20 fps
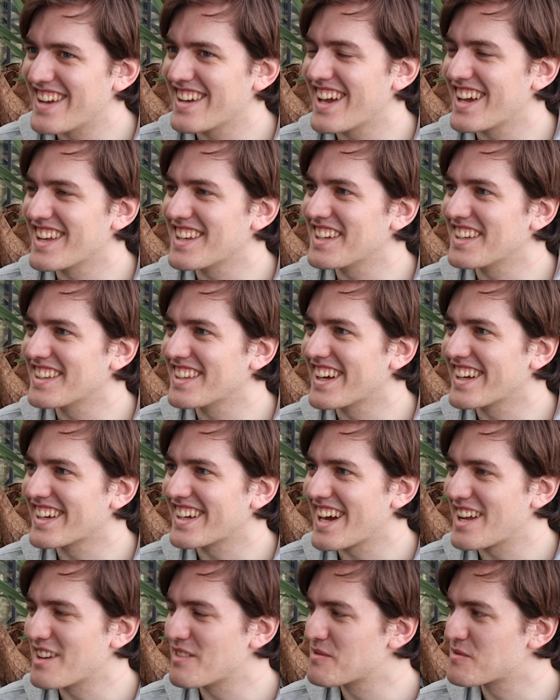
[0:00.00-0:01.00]
and any
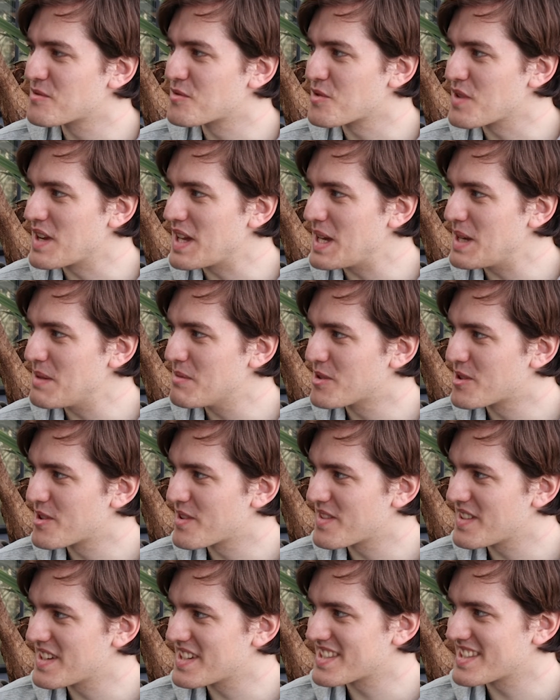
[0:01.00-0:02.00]
like kind of dream
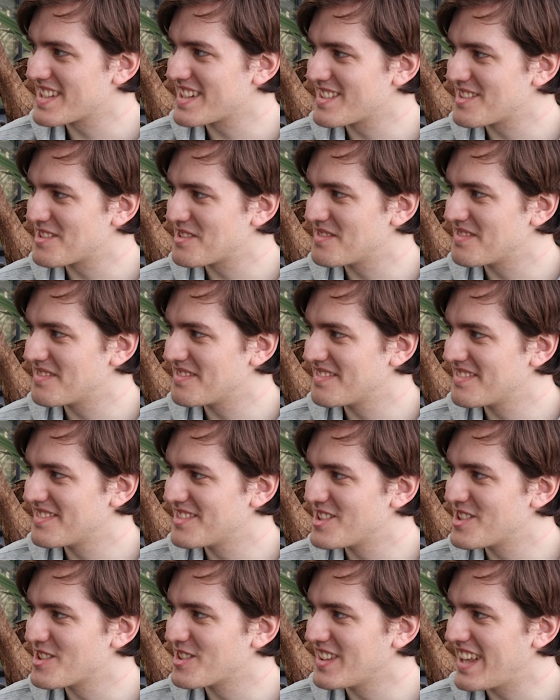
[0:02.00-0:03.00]
or things that
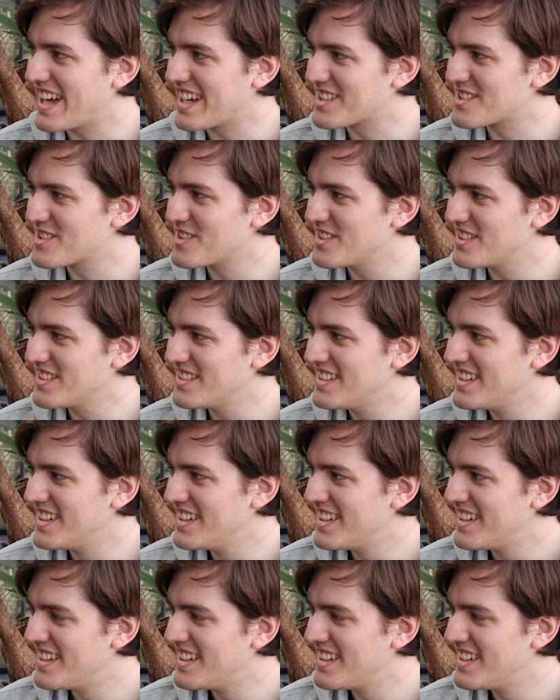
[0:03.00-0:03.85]
you would like to do?